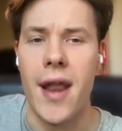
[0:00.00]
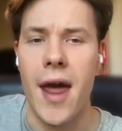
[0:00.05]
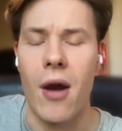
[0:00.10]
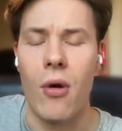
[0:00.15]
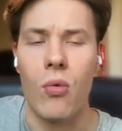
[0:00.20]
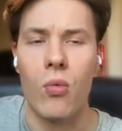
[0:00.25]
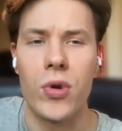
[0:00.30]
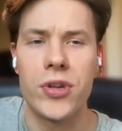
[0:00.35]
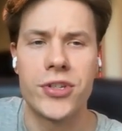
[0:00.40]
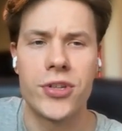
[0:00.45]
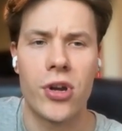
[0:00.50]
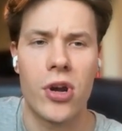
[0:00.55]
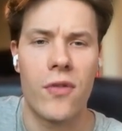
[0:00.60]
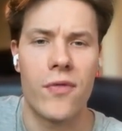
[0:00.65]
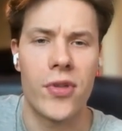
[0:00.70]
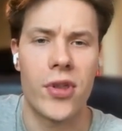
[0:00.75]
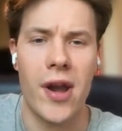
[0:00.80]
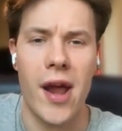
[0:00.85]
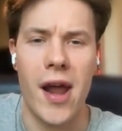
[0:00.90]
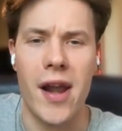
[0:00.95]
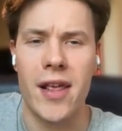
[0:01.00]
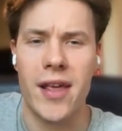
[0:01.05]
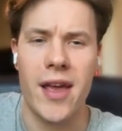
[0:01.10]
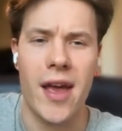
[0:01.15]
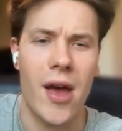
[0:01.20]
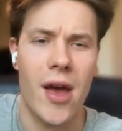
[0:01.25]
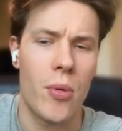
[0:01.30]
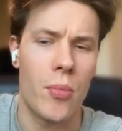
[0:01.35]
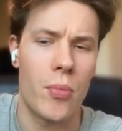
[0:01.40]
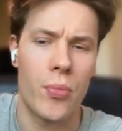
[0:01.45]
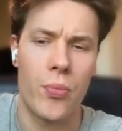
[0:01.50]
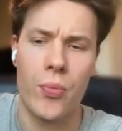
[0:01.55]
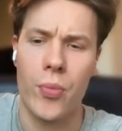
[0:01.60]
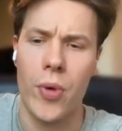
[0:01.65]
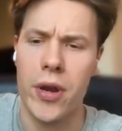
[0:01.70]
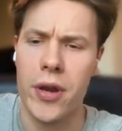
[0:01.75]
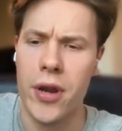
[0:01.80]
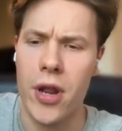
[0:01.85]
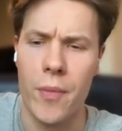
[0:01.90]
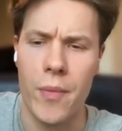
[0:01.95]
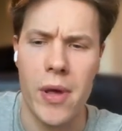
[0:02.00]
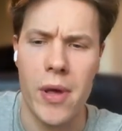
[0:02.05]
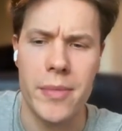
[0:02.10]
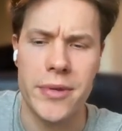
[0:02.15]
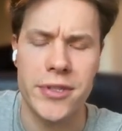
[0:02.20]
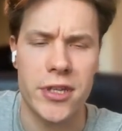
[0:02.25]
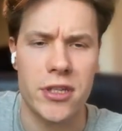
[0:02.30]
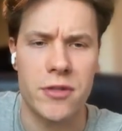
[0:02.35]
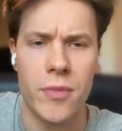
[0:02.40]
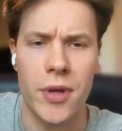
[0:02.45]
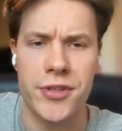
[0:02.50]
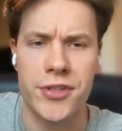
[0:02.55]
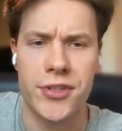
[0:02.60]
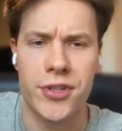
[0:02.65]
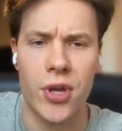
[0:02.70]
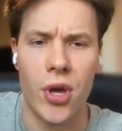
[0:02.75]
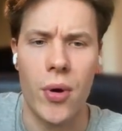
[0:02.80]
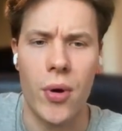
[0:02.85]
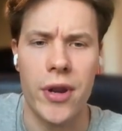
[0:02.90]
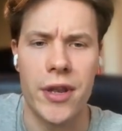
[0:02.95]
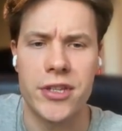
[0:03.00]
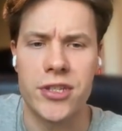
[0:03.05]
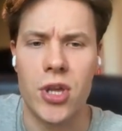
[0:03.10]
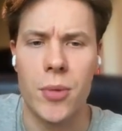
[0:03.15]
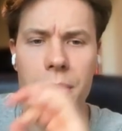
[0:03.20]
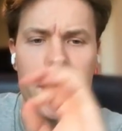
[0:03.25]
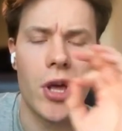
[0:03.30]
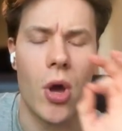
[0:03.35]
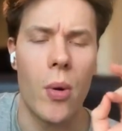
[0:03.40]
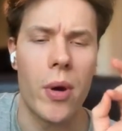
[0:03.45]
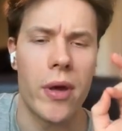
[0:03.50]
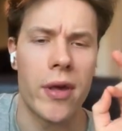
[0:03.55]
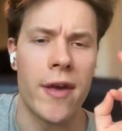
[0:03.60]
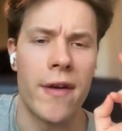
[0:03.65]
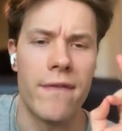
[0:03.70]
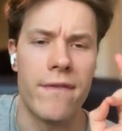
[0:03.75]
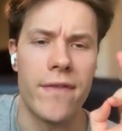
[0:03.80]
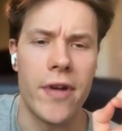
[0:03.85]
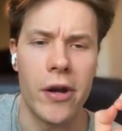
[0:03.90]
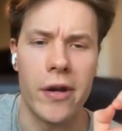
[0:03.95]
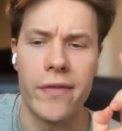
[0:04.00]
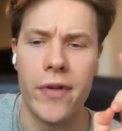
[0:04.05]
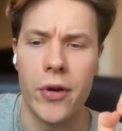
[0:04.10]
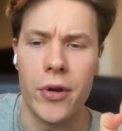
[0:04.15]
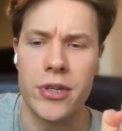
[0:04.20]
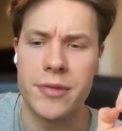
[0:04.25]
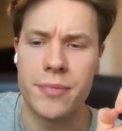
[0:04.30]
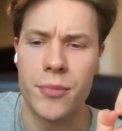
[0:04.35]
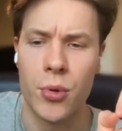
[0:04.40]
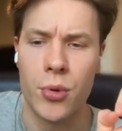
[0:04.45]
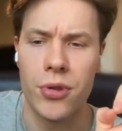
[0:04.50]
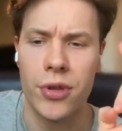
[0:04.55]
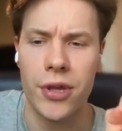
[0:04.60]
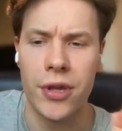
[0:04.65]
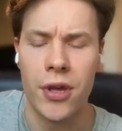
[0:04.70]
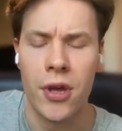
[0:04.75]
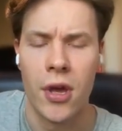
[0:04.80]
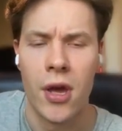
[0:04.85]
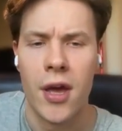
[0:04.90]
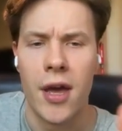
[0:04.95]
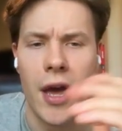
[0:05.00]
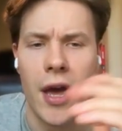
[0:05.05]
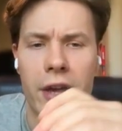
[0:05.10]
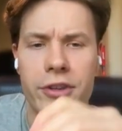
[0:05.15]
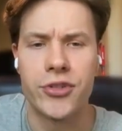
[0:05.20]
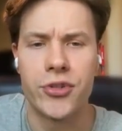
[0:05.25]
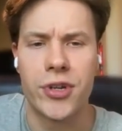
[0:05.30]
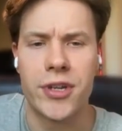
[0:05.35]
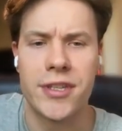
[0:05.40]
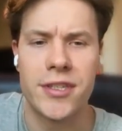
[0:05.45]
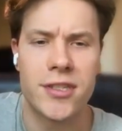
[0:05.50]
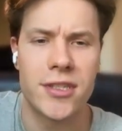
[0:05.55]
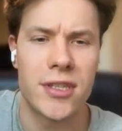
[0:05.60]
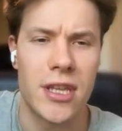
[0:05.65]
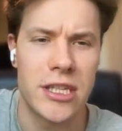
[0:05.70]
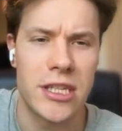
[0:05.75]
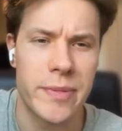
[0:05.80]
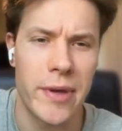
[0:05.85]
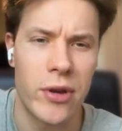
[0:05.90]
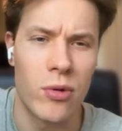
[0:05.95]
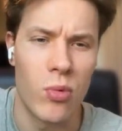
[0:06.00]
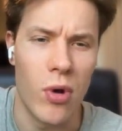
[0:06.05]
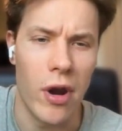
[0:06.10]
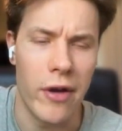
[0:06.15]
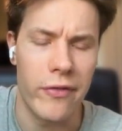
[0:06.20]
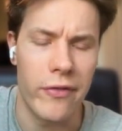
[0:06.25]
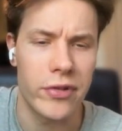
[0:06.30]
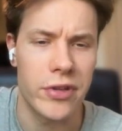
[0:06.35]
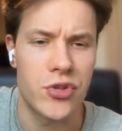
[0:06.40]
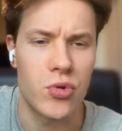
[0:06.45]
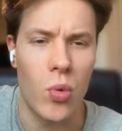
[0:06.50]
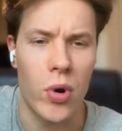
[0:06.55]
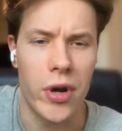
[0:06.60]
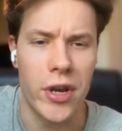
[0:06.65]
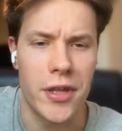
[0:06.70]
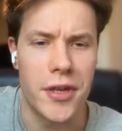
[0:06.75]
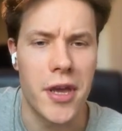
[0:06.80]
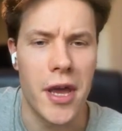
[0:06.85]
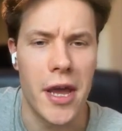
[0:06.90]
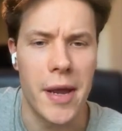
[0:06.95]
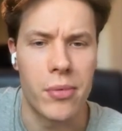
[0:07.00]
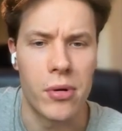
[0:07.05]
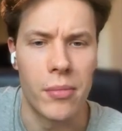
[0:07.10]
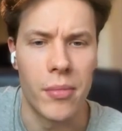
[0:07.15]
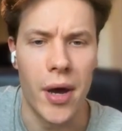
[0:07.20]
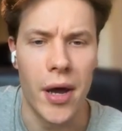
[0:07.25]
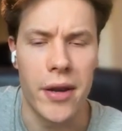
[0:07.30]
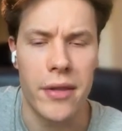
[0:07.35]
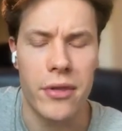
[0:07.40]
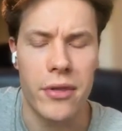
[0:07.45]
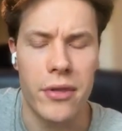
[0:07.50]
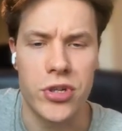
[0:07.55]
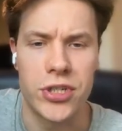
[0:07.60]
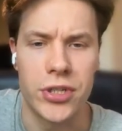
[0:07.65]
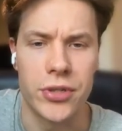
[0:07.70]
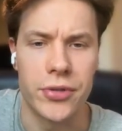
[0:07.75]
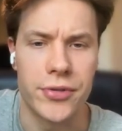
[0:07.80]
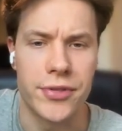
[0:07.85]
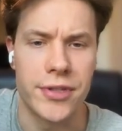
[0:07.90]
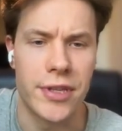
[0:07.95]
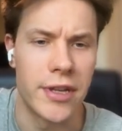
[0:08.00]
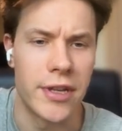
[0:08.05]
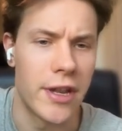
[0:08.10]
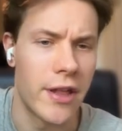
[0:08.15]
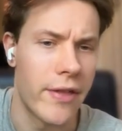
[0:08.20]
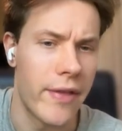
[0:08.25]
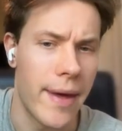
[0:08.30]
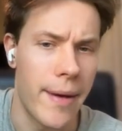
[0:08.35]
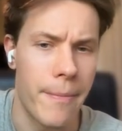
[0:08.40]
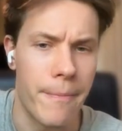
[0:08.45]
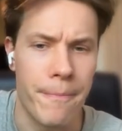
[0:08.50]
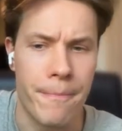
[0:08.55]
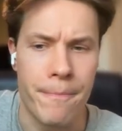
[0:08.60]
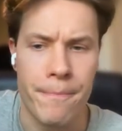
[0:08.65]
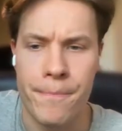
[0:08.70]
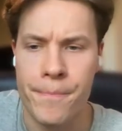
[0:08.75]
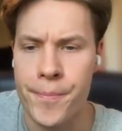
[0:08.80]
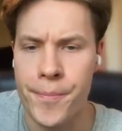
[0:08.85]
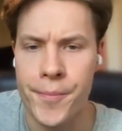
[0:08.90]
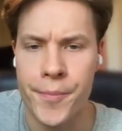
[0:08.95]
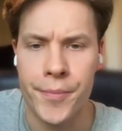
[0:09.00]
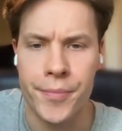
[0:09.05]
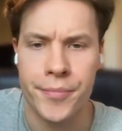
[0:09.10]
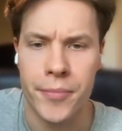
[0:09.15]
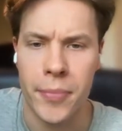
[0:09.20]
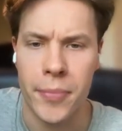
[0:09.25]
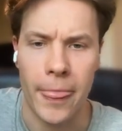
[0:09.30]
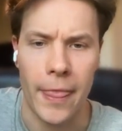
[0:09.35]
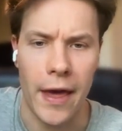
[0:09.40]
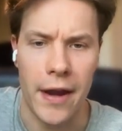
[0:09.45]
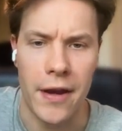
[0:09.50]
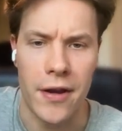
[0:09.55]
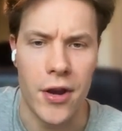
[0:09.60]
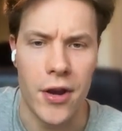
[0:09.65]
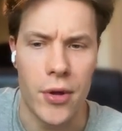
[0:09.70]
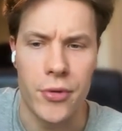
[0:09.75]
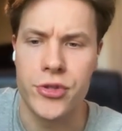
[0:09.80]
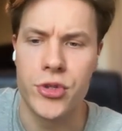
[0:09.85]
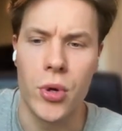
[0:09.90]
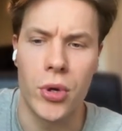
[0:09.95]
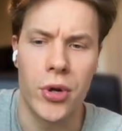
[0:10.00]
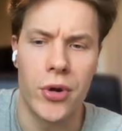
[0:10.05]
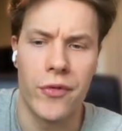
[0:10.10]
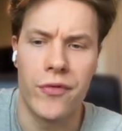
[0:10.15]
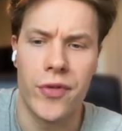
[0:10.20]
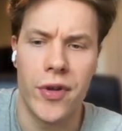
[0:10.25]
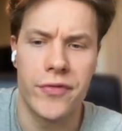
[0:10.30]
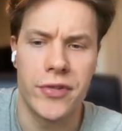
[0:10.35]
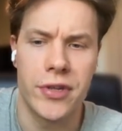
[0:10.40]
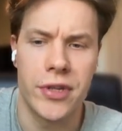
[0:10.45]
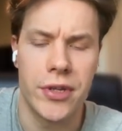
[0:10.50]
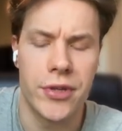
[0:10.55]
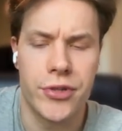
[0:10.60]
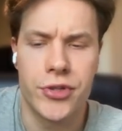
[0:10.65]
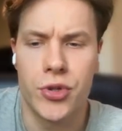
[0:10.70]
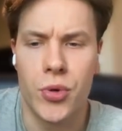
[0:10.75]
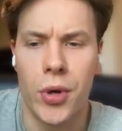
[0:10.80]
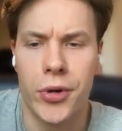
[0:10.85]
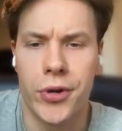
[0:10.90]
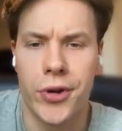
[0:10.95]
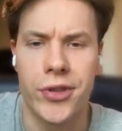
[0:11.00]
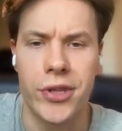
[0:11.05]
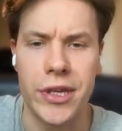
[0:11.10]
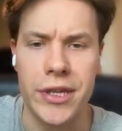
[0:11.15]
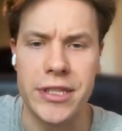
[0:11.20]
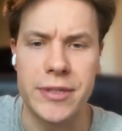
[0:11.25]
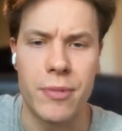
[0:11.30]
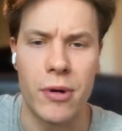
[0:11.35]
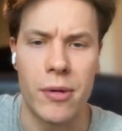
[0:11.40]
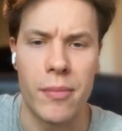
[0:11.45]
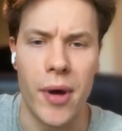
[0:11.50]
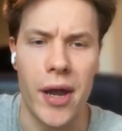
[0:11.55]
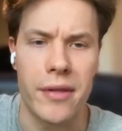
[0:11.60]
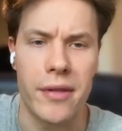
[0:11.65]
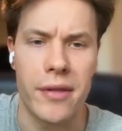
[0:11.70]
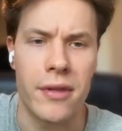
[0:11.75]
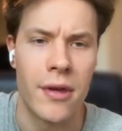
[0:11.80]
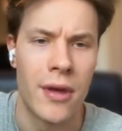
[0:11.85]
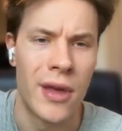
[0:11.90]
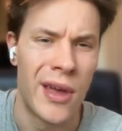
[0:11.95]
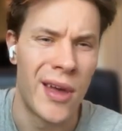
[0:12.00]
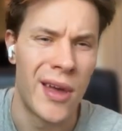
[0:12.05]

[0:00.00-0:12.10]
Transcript: Now we took over their ad account, I don't know, maybe 6 months ago, and it's been going very, very smoothly. As you can see, they spend roughly 20K per month, which yielded I don't know, 250, 200 leads per month.